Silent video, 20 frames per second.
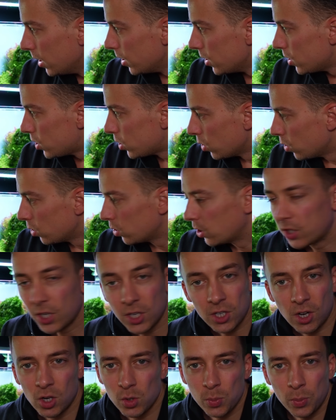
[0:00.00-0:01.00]
So the
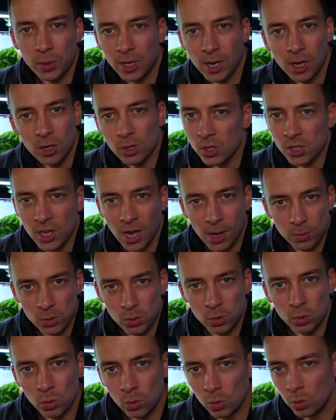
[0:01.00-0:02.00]
6 hours per day just helps
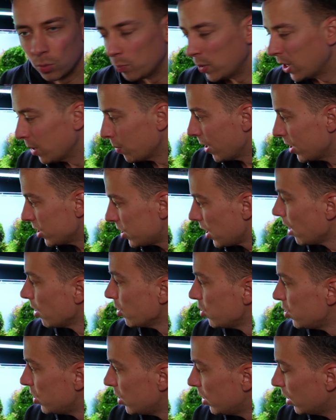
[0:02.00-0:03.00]
to minimize
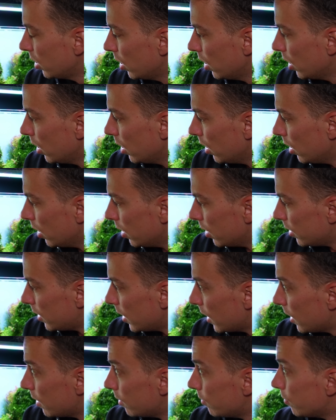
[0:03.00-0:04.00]
algae.
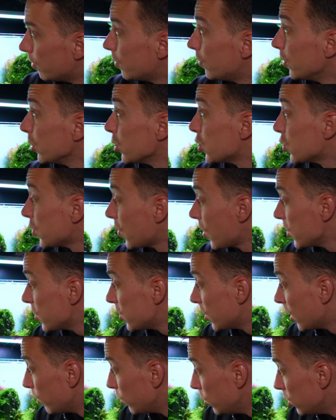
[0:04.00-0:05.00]
Then for
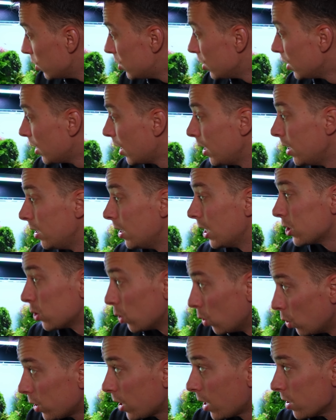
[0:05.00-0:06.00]
filtration, I'm using a
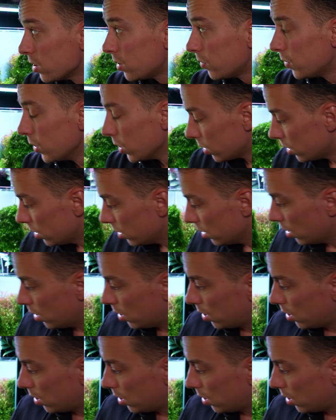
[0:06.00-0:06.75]
external canister filter.